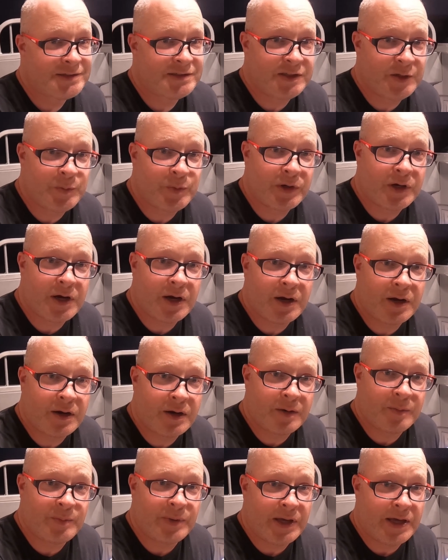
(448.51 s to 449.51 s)
sleeper
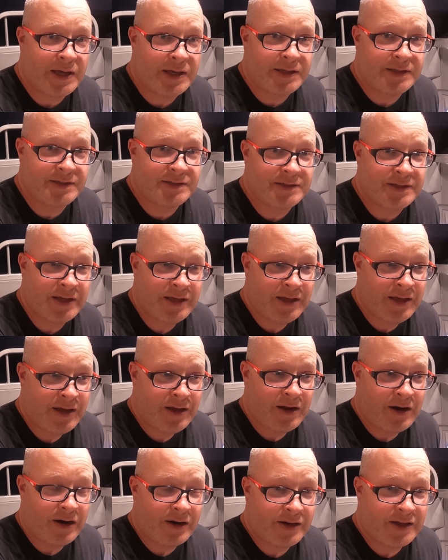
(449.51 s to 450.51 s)
car beds
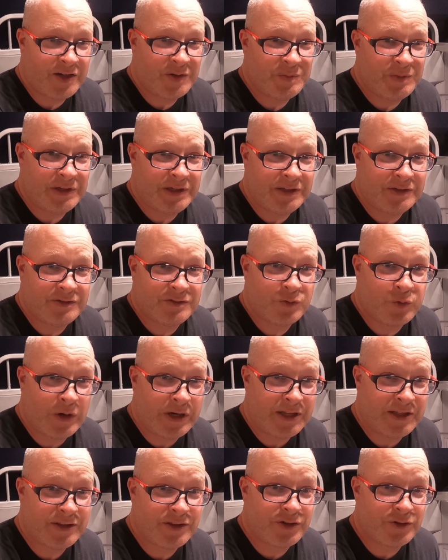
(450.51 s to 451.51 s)
are going to be
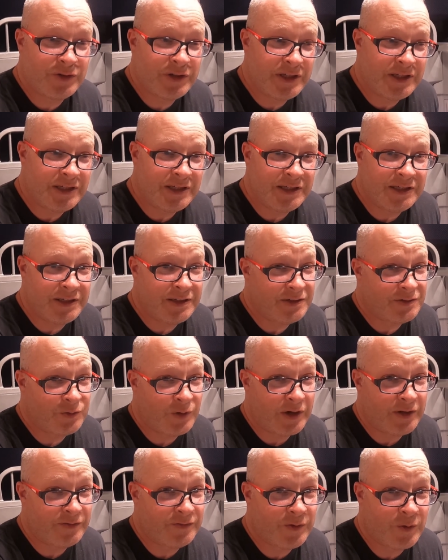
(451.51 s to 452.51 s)
23,
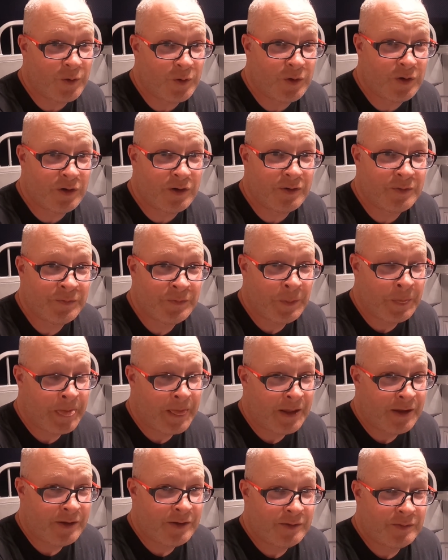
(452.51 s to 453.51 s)
24,
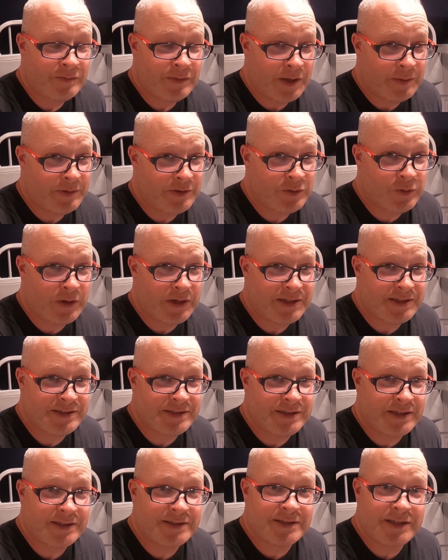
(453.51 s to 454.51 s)
maybe
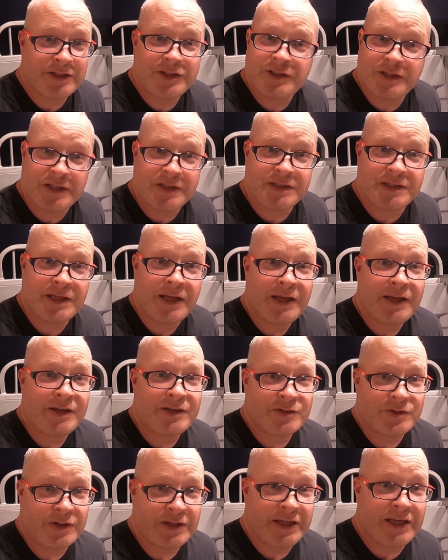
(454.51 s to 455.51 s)
26 inches.
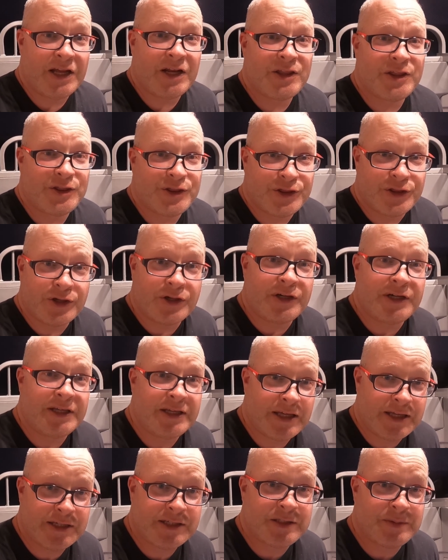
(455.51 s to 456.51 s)
So to get a
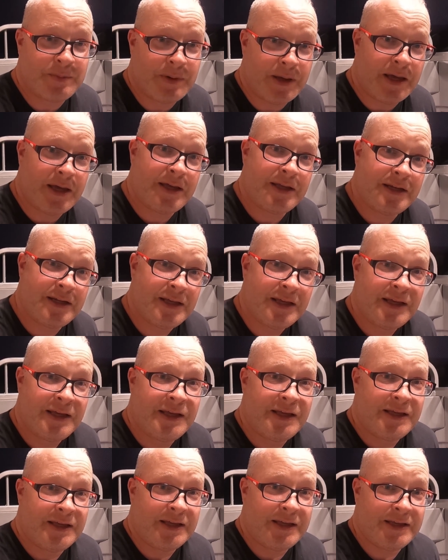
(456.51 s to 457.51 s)
30-inch bed
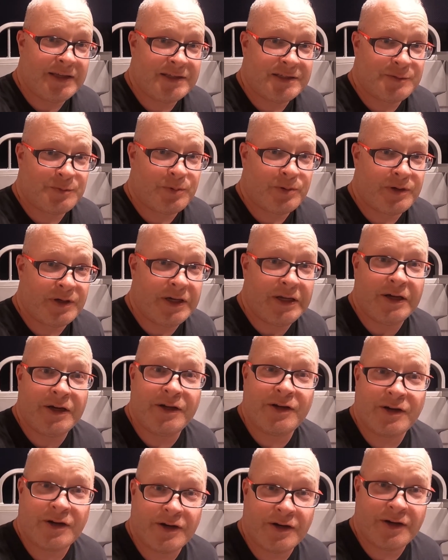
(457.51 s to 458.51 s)
is pretty
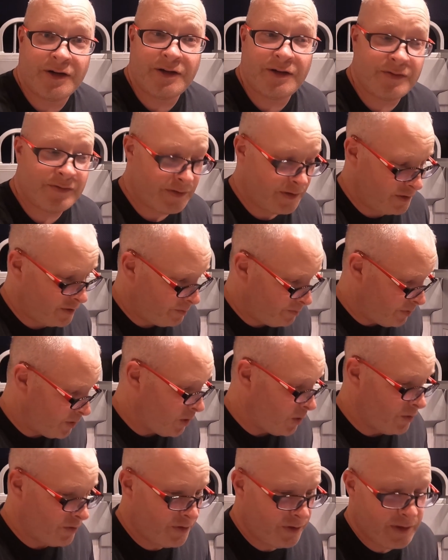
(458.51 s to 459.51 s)
unheard of, and they're
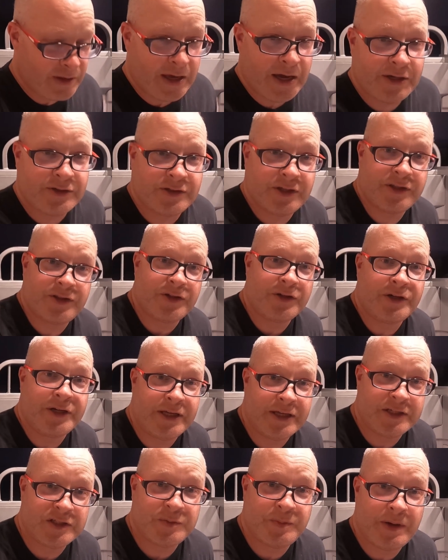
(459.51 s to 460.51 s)
both actually
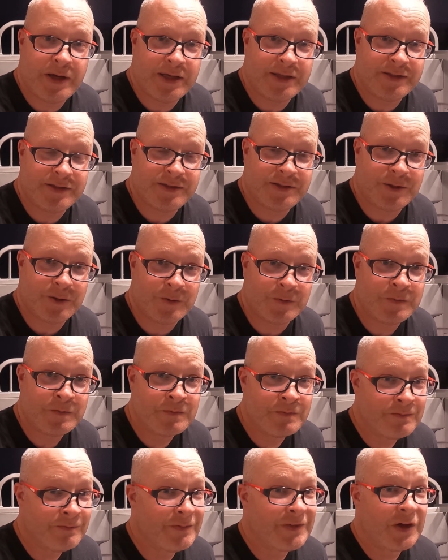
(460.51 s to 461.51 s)
30-inch beds. So
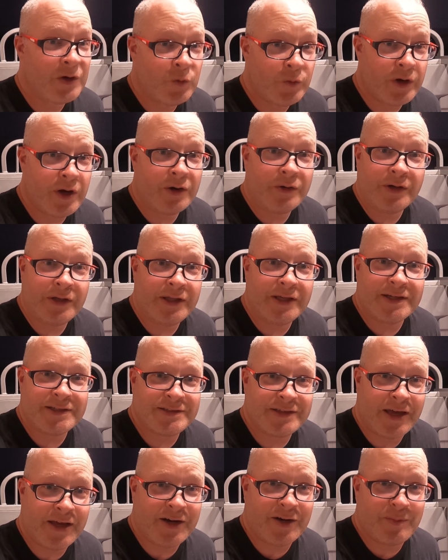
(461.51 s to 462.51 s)
we are really
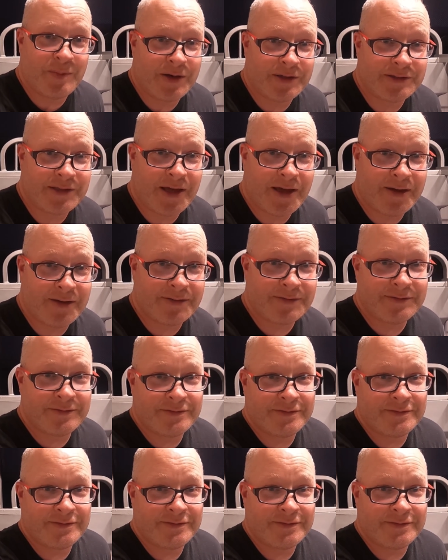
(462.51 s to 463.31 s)
excited about that.